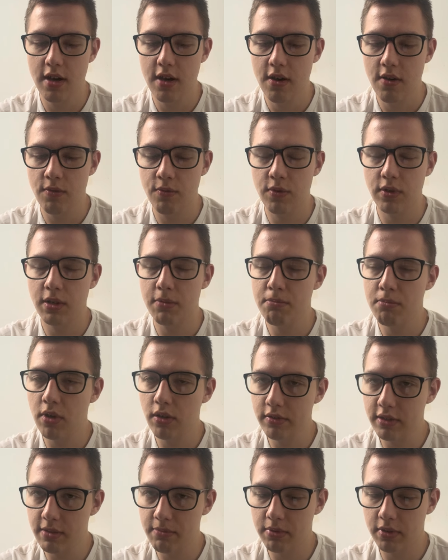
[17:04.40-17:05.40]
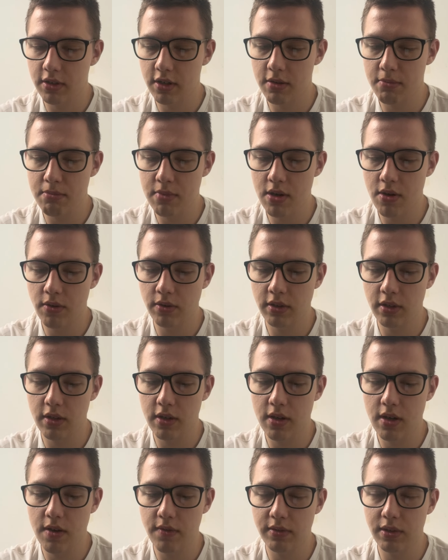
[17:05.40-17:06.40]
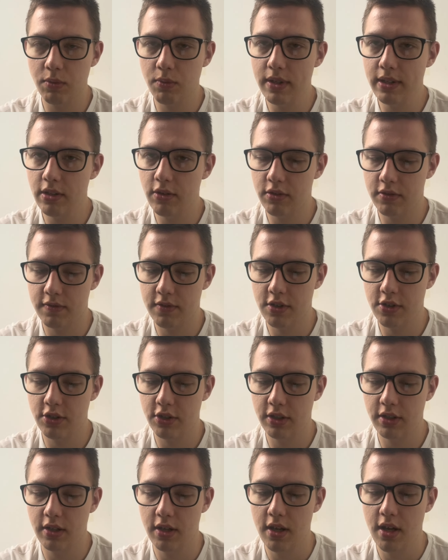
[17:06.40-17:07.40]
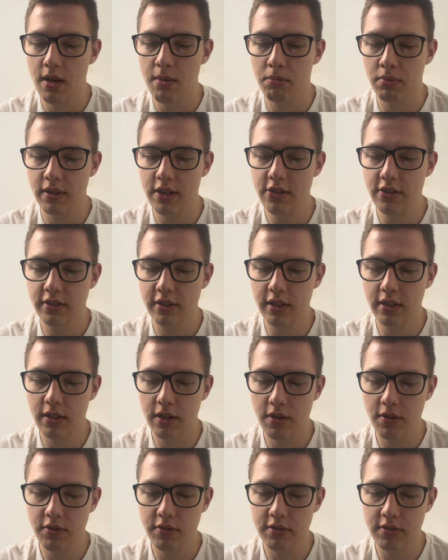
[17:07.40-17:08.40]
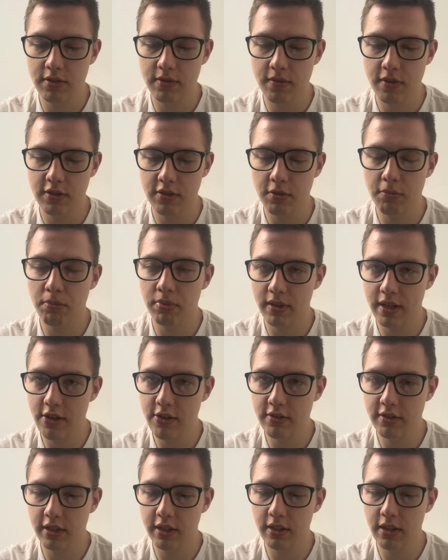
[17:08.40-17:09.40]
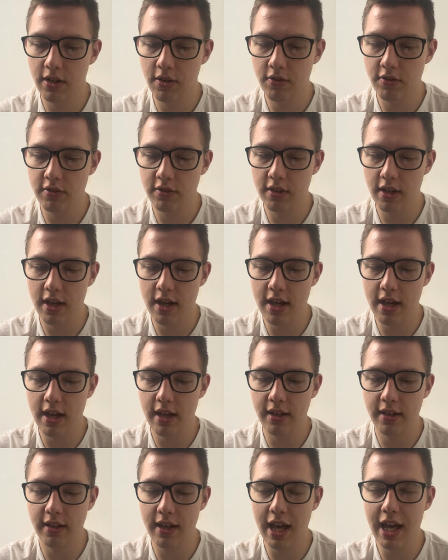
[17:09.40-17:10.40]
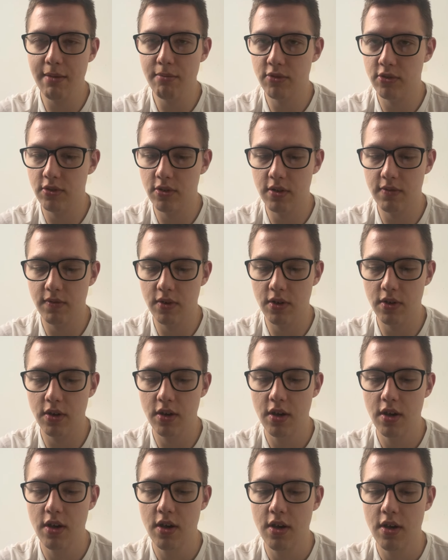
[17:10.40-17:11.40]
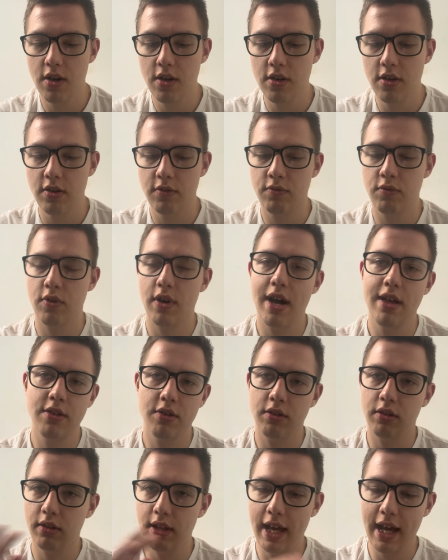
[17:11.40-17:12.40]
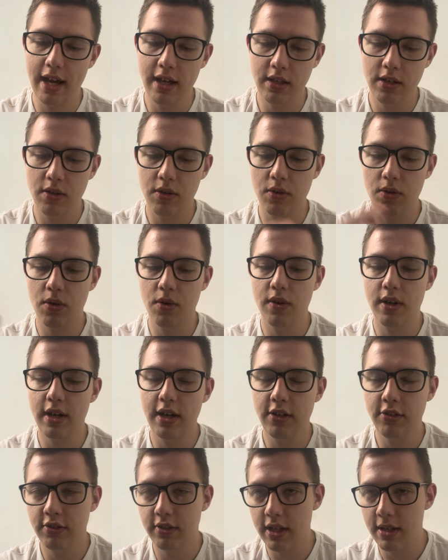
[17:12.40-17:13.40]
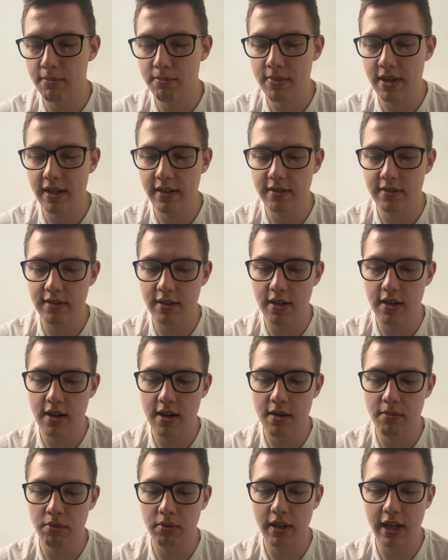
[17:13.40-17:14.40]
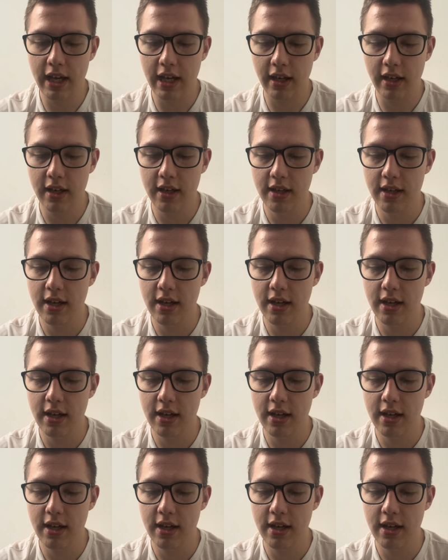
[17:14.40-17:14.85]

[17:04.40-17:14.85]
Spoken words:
For the multiplayer mode of the Windows version, players can host a game server for either LAN or internet-based playing.